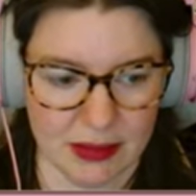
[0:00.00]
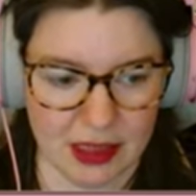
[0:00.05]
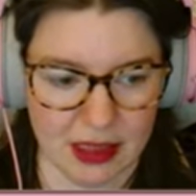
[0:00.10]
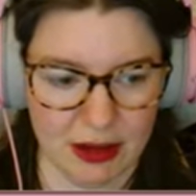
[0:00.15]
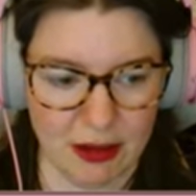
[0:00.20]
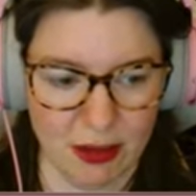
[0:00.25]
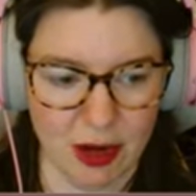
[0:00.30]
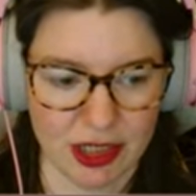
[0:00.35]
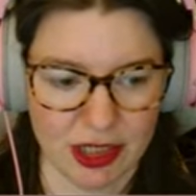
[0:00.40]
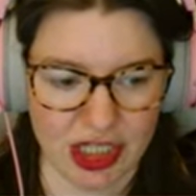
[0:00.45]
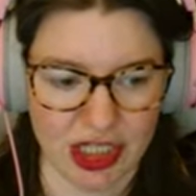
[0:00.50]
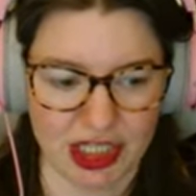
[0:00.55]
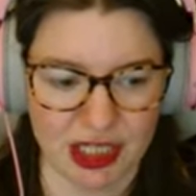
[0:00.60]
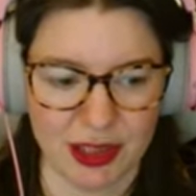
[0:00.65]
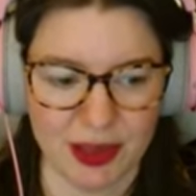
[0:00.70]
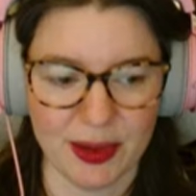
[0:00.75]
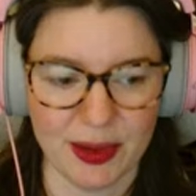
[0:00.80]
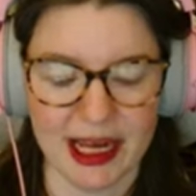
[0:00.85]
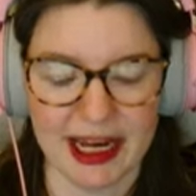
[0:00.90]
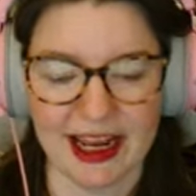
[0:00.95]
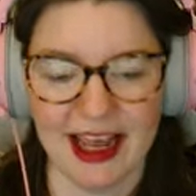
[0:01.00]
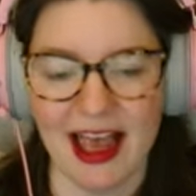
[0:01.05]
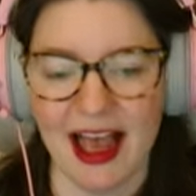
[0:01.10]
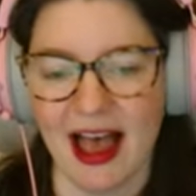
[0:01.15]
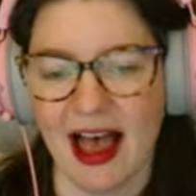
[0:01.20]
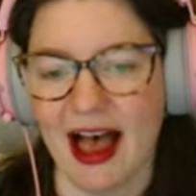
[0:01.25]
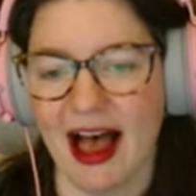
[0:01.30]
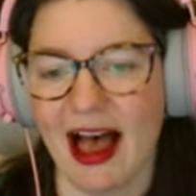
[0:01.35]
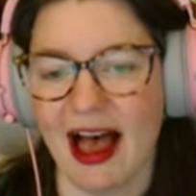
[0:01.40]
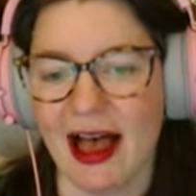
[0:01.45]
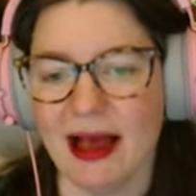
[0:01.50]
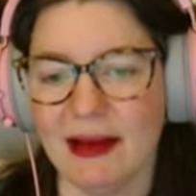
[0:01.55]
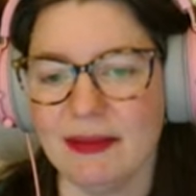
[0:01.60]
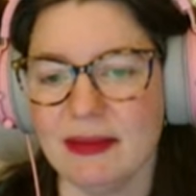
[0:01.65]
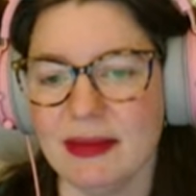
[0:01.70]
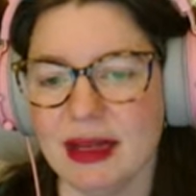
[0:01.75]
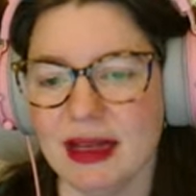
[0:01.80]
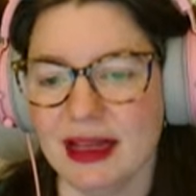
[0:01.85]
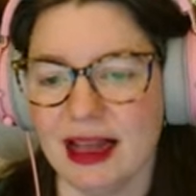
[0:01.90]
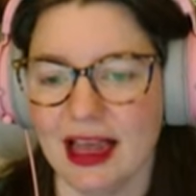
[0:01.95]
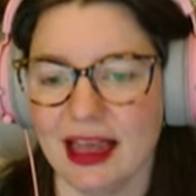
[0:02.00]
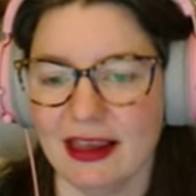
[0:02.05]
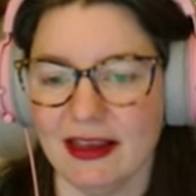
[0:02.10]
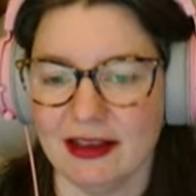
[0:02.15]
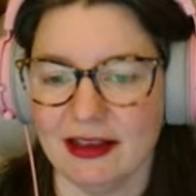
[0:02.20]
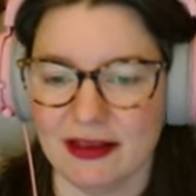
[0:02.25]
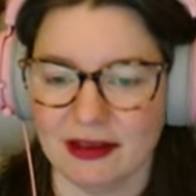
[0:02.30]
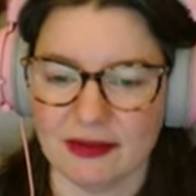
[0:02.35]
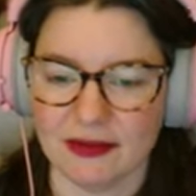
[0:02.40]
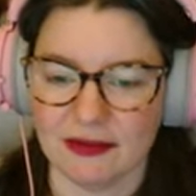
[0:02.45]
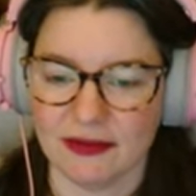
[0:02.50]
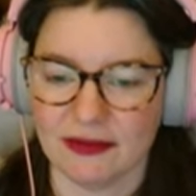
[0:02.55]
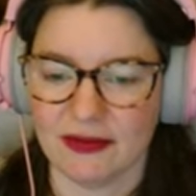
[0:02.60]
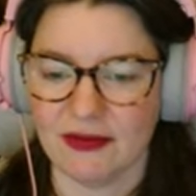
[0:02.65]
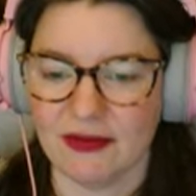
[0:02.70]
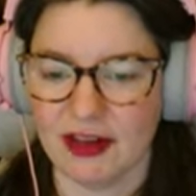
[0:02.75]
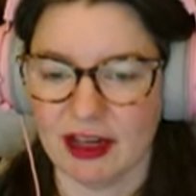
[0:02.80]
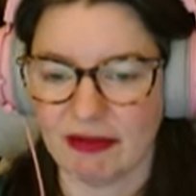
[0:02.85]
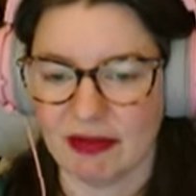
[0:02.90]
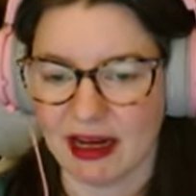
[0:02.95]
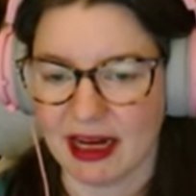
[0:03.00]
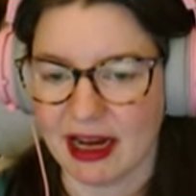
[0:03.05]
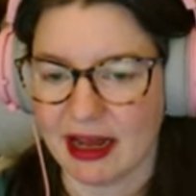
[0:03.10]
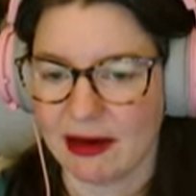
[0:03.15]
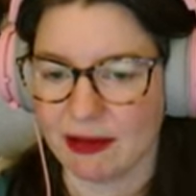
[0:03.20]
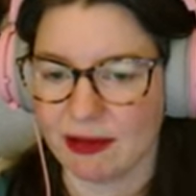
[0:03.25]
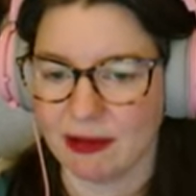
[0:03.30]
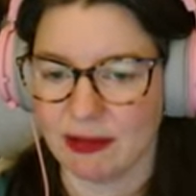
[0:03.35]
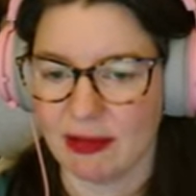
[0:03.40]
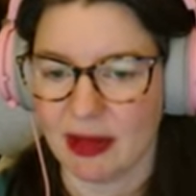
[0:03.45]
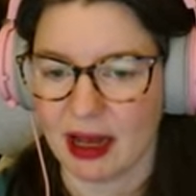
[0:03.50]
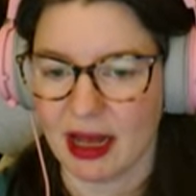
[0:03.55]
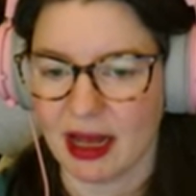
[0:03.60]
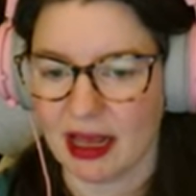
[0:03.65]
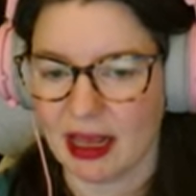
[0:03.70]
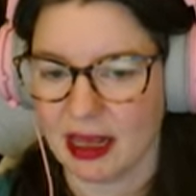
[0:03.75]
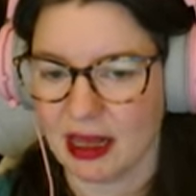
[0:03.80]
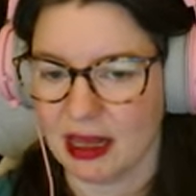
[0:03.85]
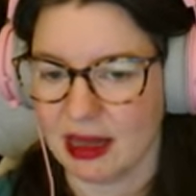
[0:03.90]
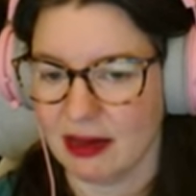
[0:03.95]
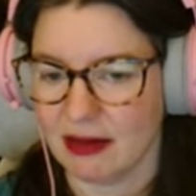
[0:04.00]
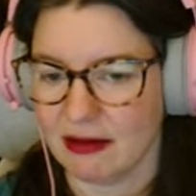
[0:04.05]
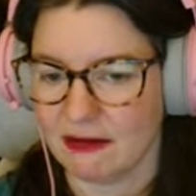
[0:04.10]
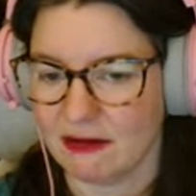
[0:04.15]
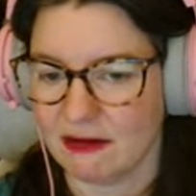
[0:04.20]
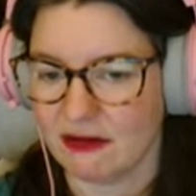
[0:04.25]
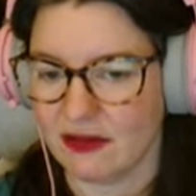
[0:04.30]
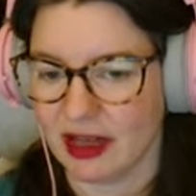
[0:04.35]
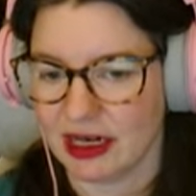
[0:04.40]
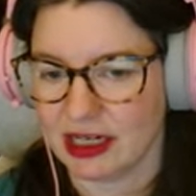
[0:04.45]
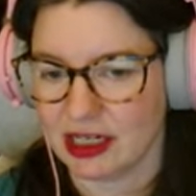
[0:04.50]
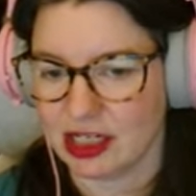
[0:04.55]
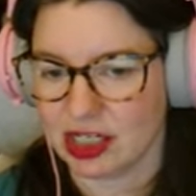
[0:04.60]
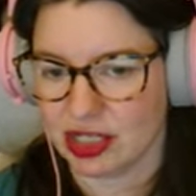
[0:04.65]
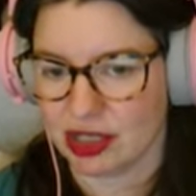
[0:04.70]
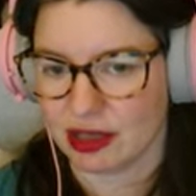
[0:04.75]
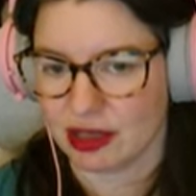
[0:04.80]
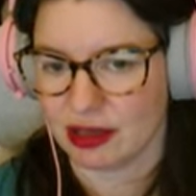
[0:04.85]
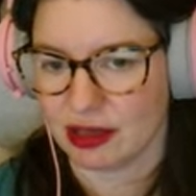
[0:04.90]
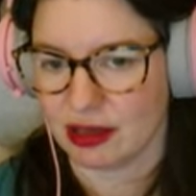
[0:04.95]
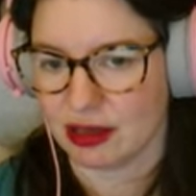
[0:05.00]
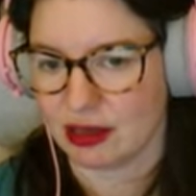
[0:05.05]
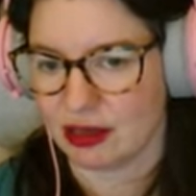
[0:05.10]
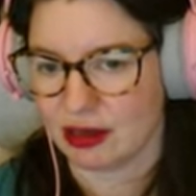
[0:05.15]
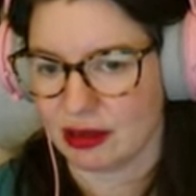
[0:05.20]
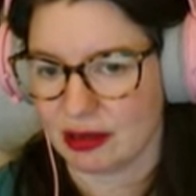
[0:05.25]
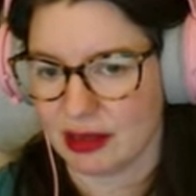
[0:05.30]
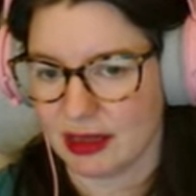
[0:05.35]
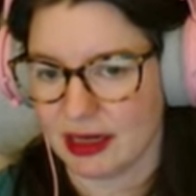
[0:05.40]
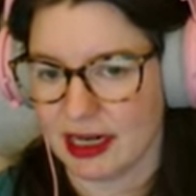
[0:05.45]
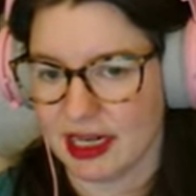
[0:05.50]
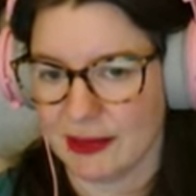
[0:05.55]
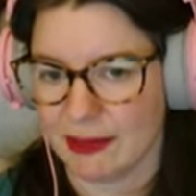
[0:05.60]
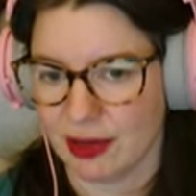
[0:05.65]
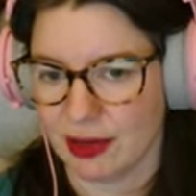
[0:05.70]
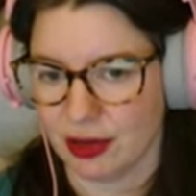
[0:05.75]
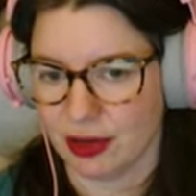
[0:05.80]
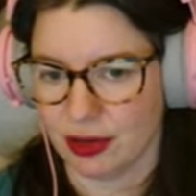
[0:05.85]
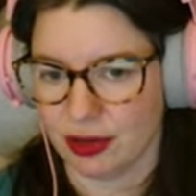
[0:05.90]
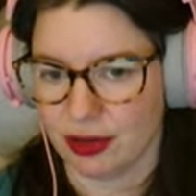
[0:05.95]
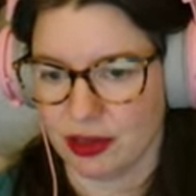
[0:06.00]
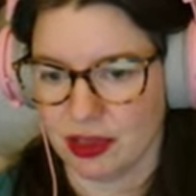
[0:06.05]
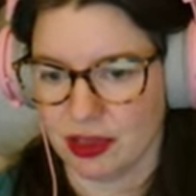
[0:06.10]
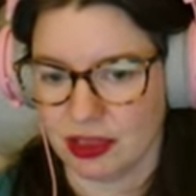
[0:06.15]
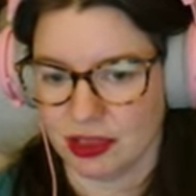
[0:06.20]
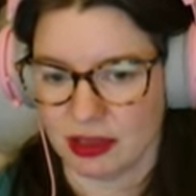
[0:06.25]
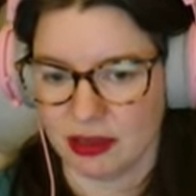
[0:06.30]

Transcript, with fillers: What you doing? I'm, like, figuring out my villager neighborhood